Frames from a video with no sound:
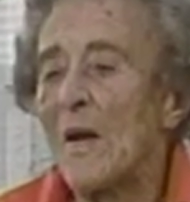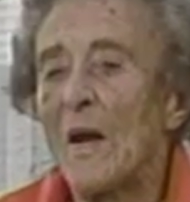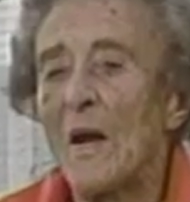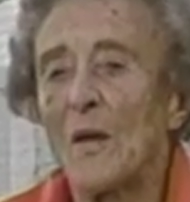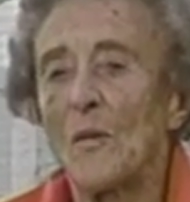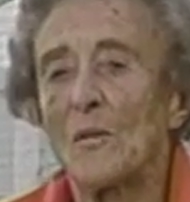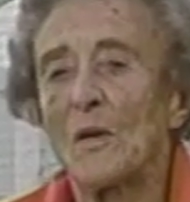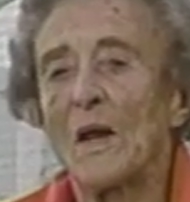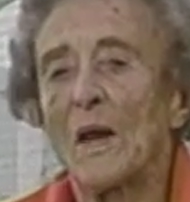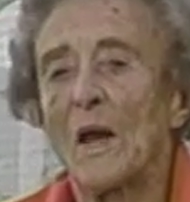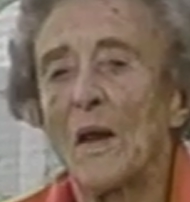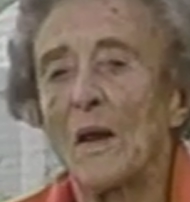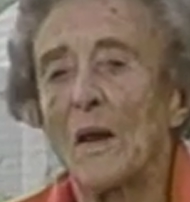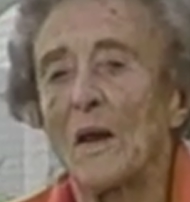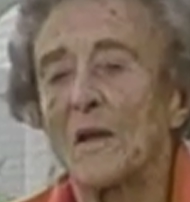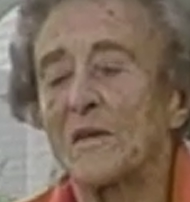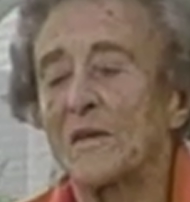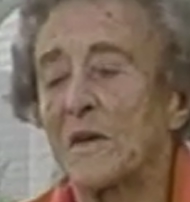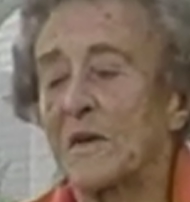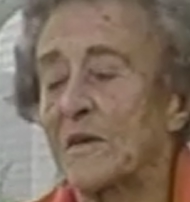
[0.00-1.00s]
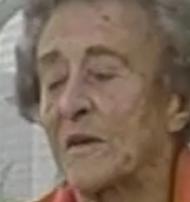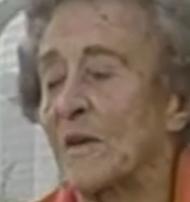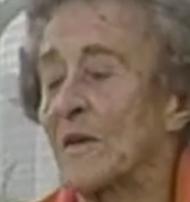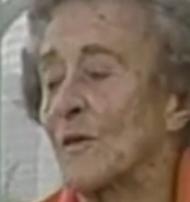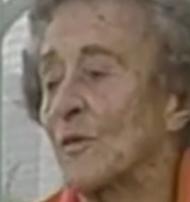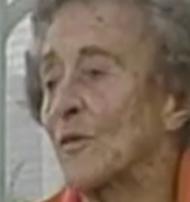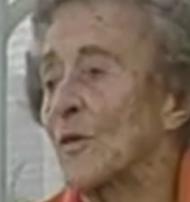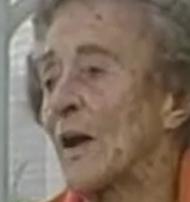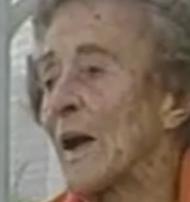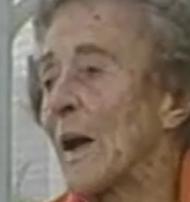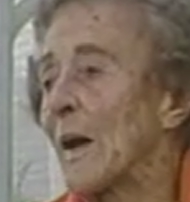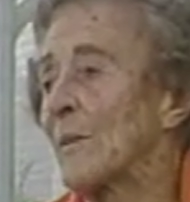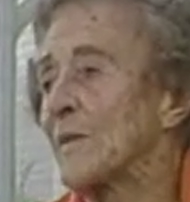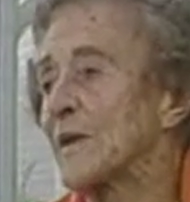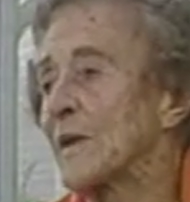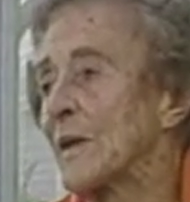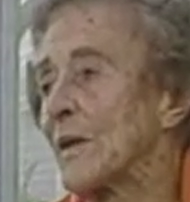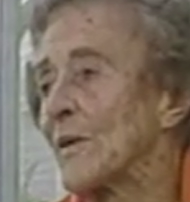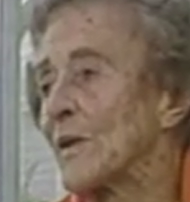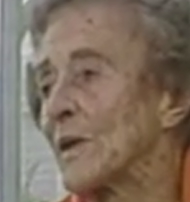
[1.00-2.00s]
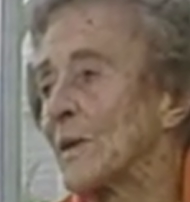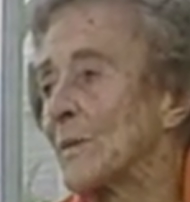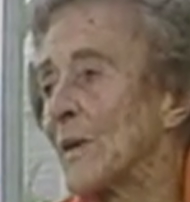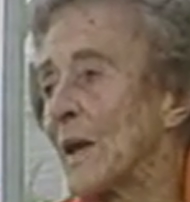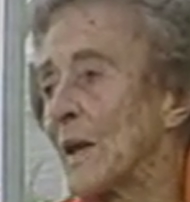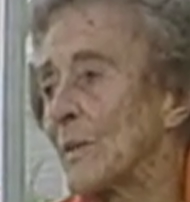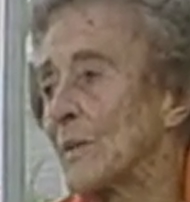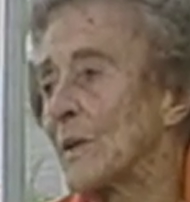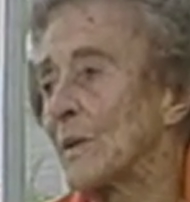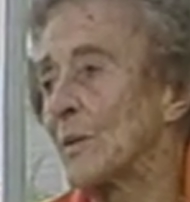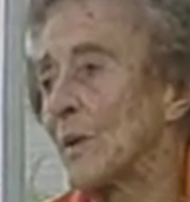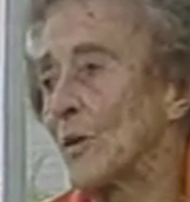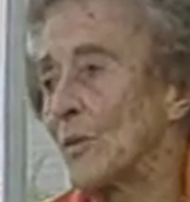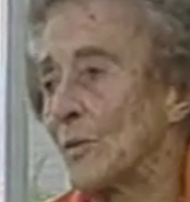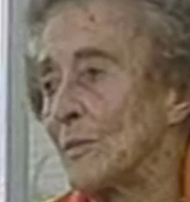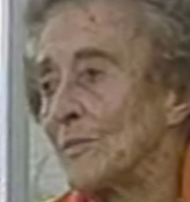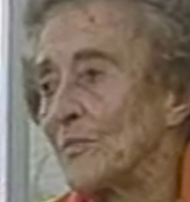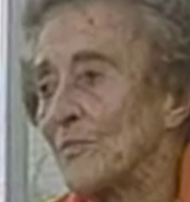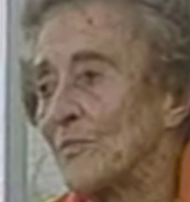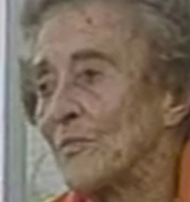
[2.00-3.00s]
And we had our 6 little crabs there on the bottom of the boat.